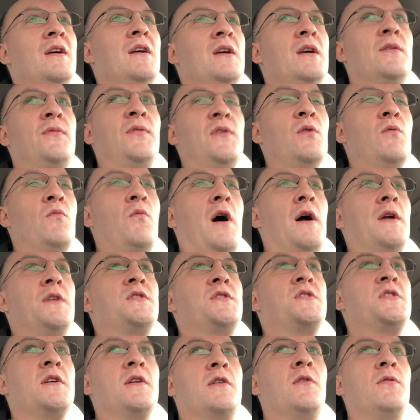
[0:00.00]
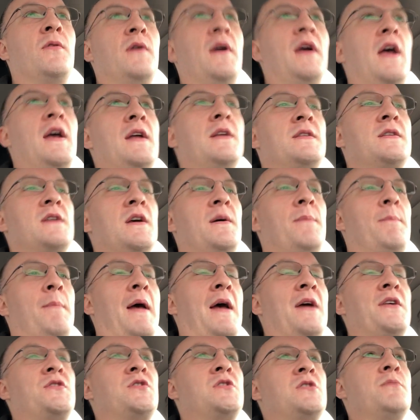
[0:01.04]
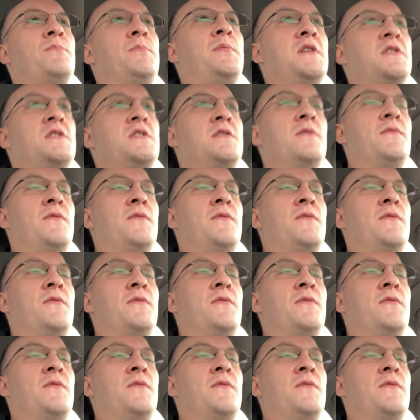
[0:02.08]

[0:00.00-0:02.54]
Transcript: If you want to create a masterpiece,